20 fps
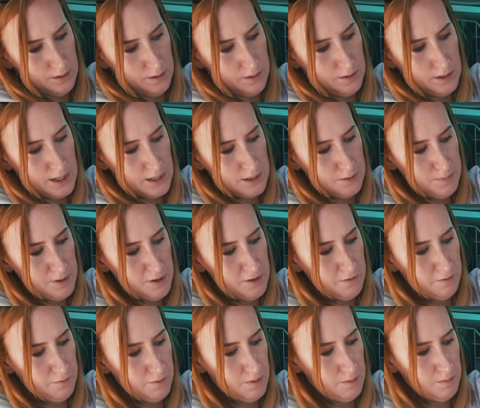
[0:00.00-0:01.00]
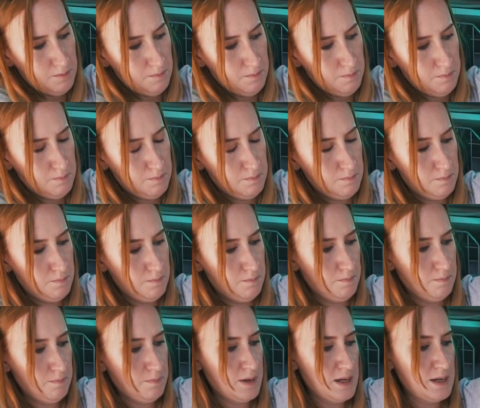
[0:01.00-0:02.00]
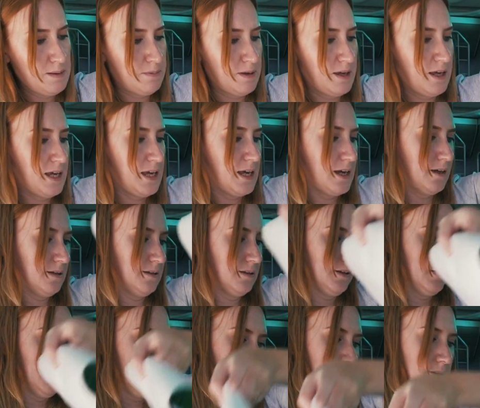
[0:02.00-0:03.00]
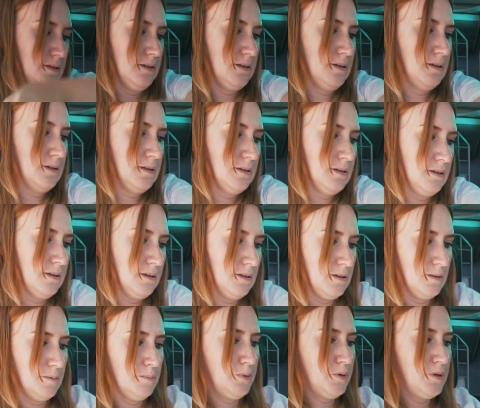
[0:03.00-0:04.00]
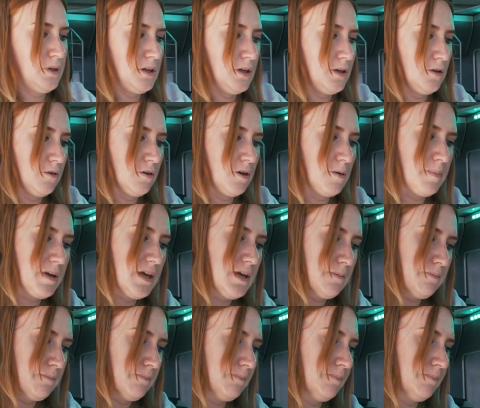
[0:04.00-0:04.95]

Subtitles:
you get your bit of paper here, pull it along a bit,